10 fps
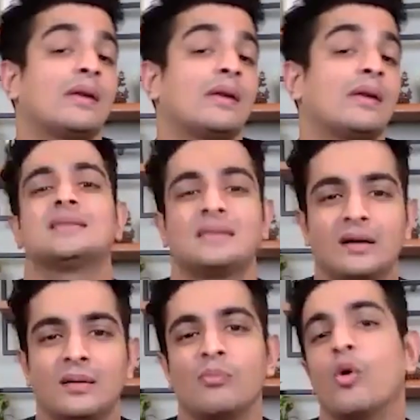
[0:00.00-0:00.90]
first
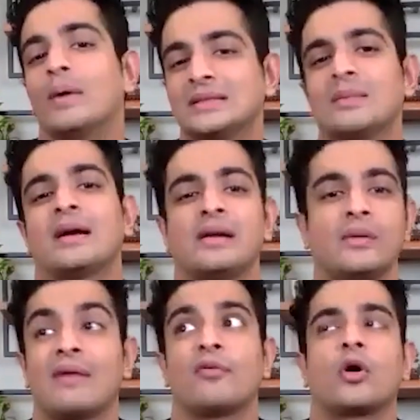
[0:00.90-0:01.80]
uh, moments in my career
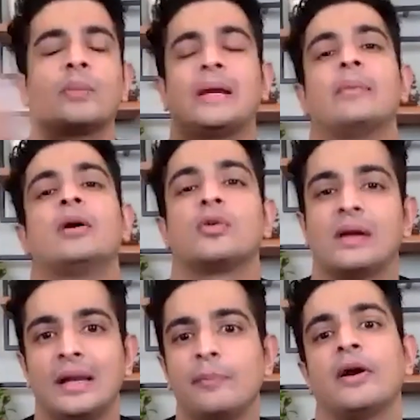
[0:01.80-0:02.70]
where i've not been able to
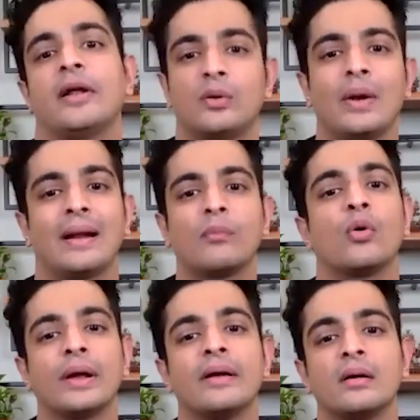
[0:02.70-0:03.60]
really predict where i'm going